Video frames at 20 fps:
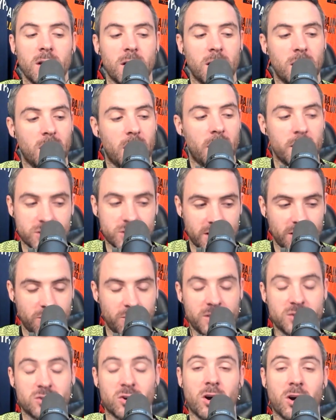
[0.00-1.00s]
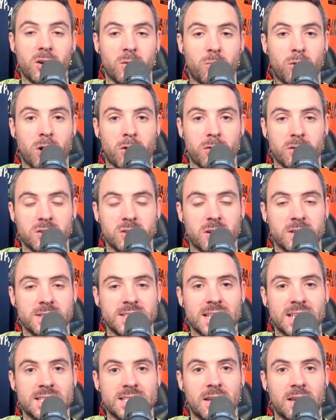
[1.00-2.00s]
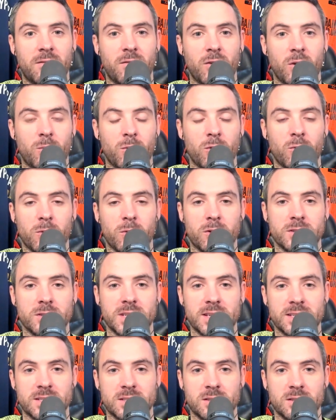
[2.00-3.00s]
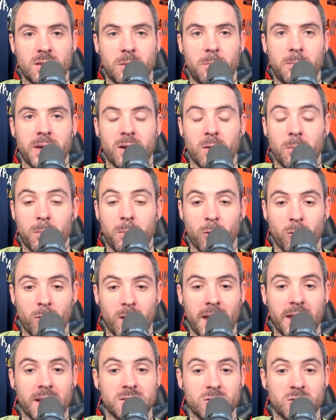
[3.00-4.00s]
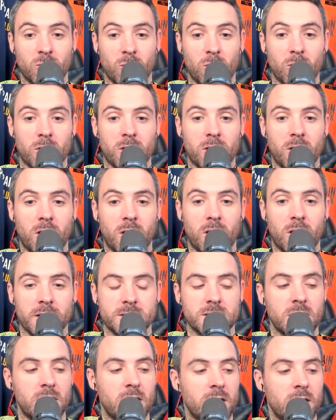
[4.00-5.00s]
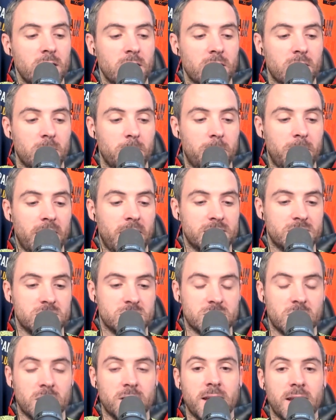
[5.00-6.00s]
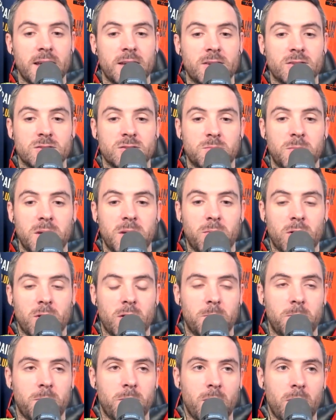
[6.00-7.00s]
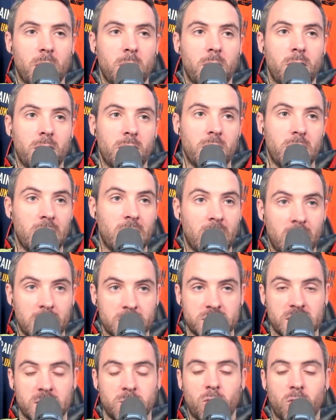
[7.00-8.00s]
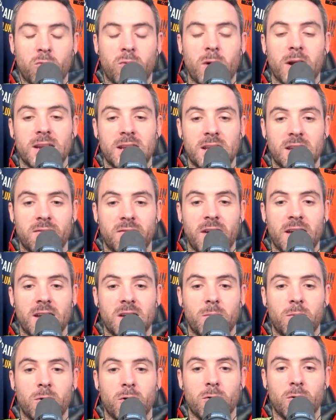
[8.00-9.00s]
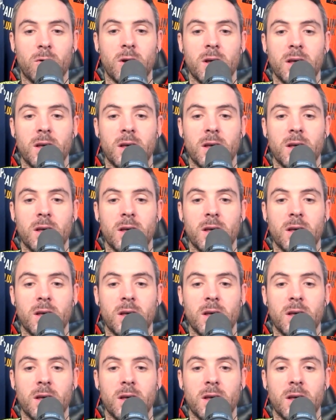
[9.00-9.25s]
Largely, we try to prioritise Saturday football because it's the bigger ball ache to organise compared to Sunday, because people are largely more readily available,